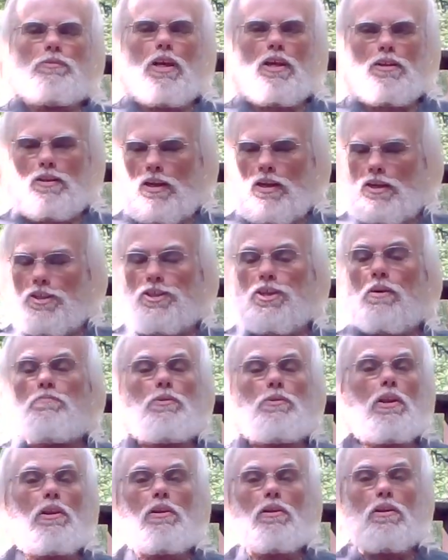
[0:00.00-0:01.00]
I
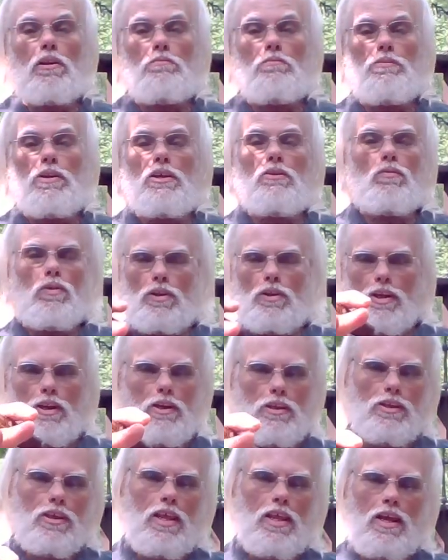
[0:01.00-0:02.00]
dipped it a little bit. We'll
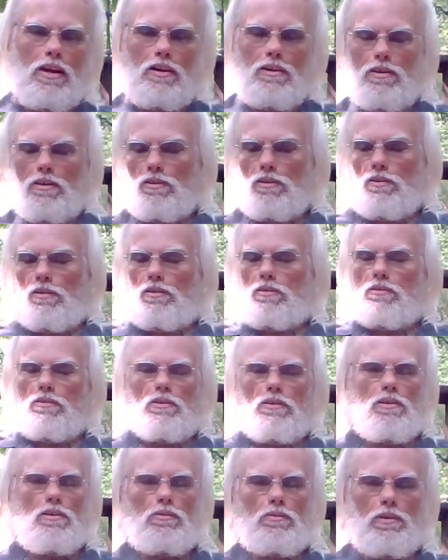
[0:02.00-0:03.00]
get into that in another
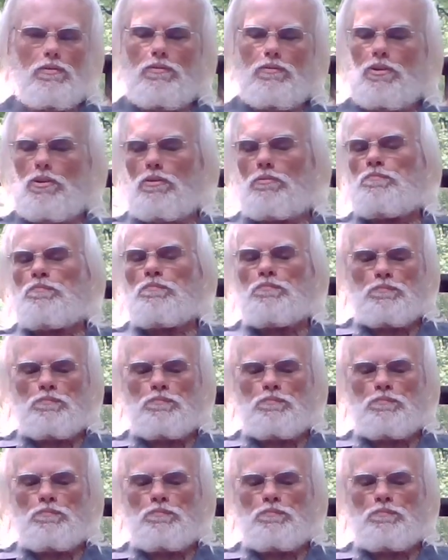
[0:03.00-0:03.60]
review.